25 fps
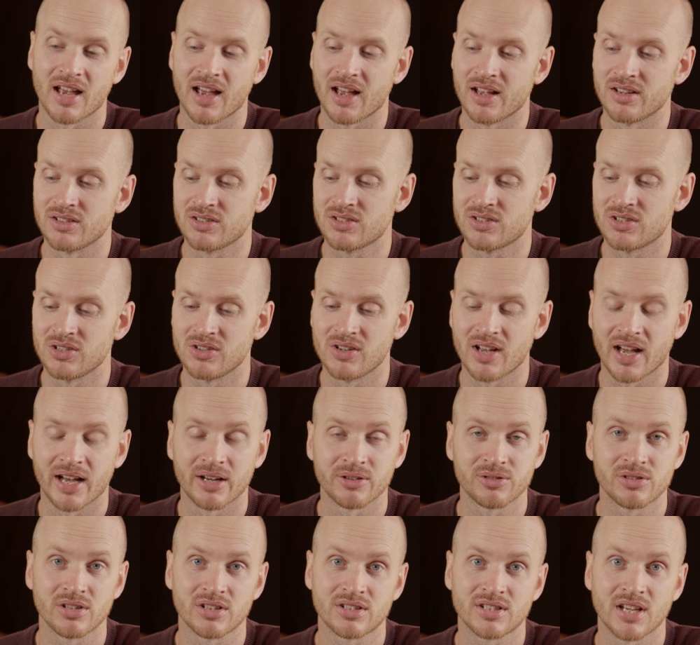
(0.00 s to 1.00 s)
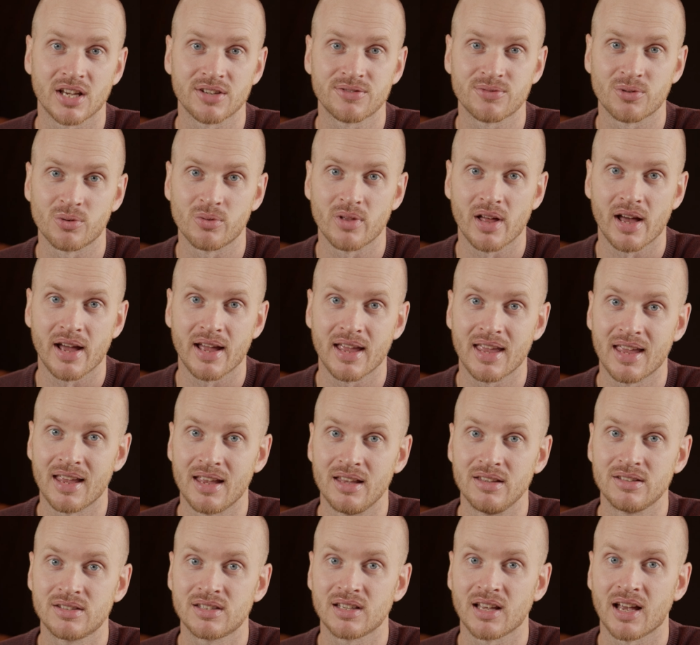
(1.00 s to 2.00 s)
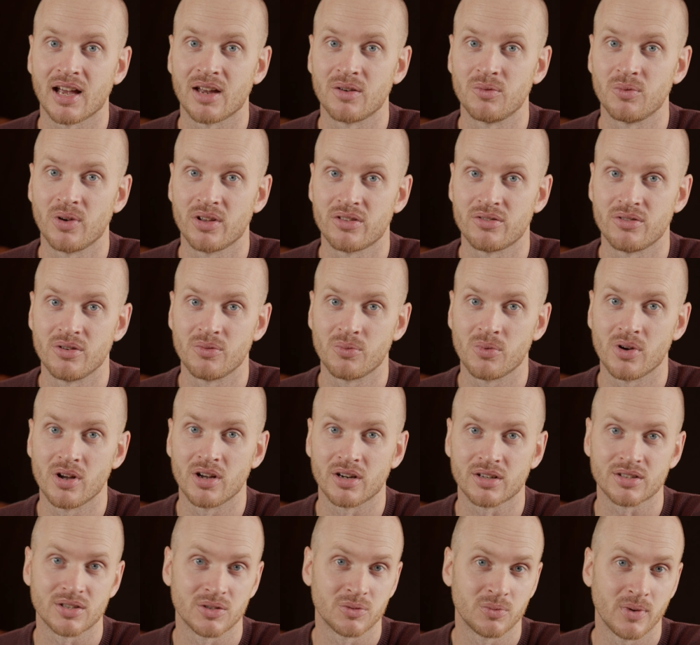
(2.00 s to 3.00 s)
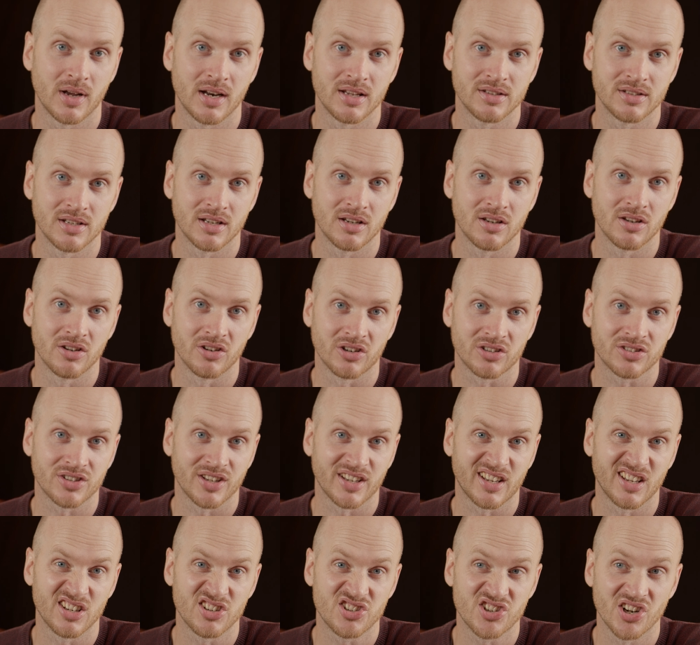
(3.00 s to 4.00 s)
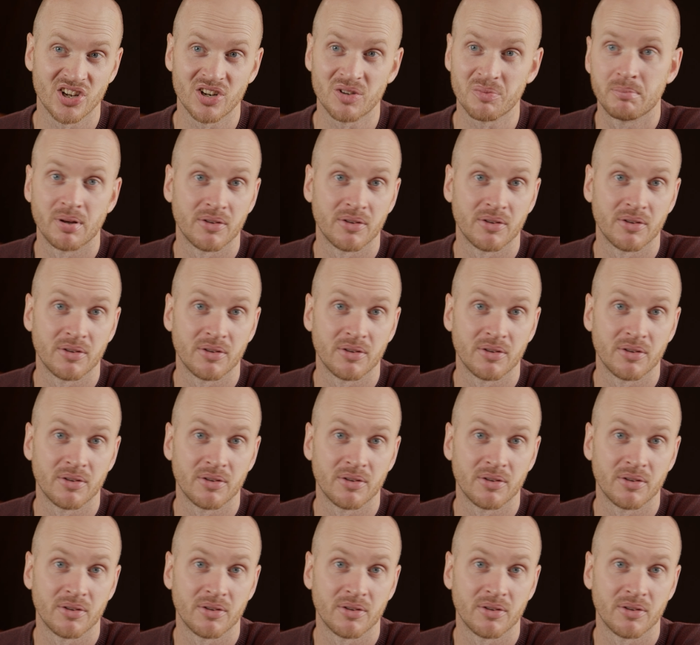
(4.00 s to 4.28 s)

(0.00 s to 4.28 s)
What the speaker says: as to how successful that is and whether it works as well as it looks like it should.